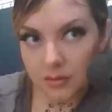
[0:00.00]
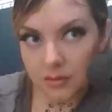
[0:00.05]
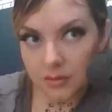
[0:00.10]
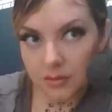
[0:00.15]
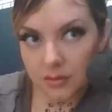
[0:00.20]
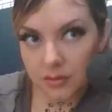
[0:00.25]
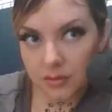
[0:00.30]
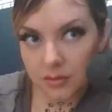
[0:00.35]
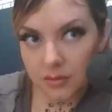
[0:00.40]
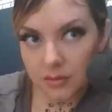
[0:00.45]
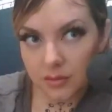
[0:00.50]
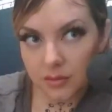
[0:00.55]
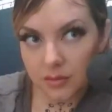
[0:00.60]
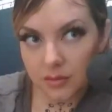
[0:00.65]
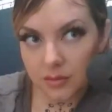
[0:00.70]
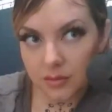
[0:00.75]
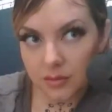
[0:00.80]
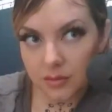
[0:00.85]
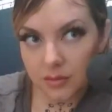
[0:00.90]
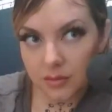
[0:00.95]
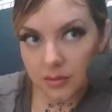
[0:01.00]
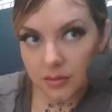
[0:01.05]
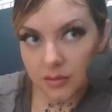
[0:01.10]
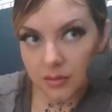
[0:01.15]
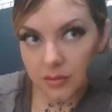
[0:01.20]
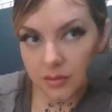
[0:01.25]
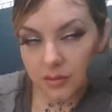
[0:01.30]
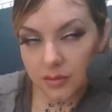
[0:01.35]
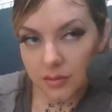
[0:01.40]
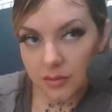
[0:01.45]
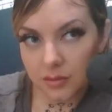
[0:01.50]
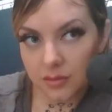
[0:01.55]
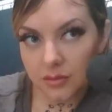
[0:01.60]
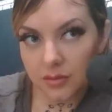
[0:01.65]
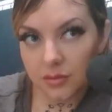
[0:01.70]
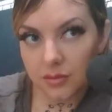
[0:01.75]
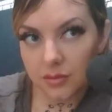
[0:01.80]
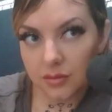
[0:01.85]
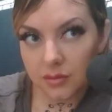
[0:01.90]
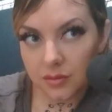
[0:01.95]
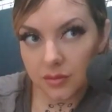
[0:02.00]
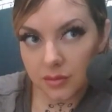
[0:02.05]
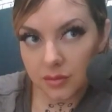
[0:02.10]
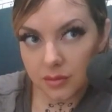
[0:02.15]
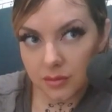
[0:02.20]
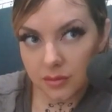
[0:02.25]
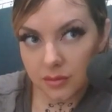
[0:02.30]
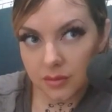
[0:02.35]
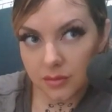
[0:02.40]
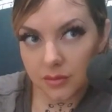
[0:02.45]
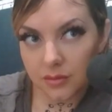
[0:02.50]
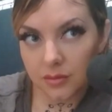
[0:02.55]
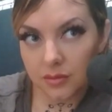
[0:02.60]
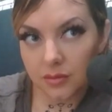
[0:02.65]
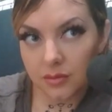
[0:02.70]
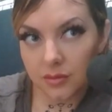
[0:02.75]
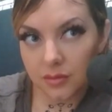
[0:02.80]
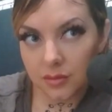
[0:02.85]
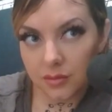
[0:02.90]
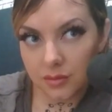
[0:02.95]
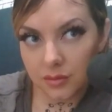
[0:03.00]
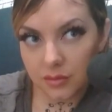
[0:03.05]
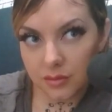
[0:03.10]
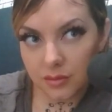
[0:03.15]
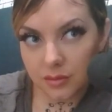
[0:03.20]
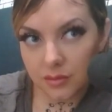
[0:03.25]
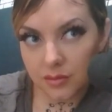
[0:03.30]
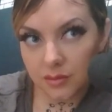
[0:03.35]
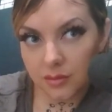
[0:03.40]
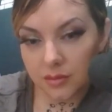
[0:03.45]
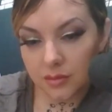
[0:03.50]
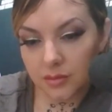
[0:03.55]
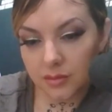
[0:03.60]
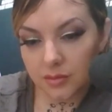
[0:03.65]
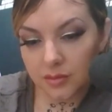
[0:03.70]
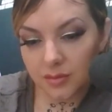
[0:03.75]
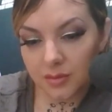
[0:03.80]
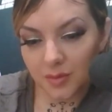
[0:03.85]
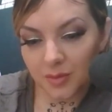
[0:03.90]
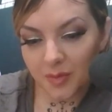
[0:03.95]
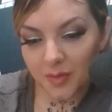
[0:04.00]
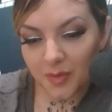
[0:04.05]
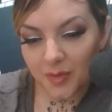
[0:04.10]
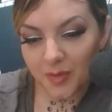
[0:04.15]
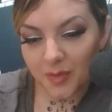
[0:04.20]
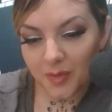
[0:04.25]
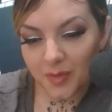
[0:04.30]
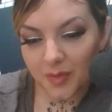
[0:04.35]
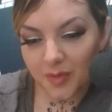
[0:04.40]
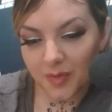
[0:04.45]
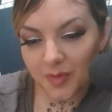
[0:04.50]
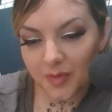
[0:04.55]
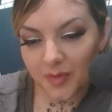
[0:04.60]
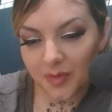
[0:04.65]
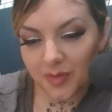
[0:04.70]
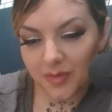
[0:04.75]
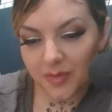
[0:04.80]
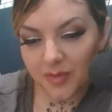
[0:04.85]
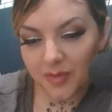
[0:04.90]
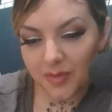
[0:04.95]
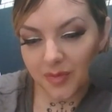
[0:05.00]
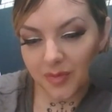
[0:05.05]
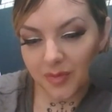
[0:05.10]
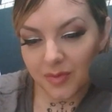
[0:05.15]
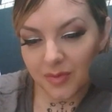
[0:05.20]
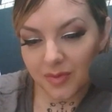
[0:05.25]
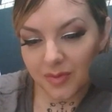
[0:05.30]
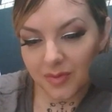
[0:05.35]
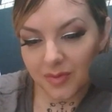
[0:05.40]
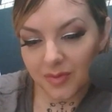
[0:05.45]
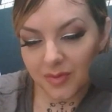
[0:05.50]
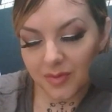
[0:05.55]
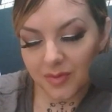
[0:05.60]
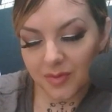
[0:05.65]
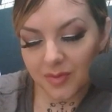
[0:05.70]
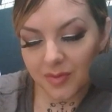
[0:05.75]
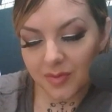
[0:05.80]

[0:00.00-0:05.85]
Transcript: The person shown says nothing.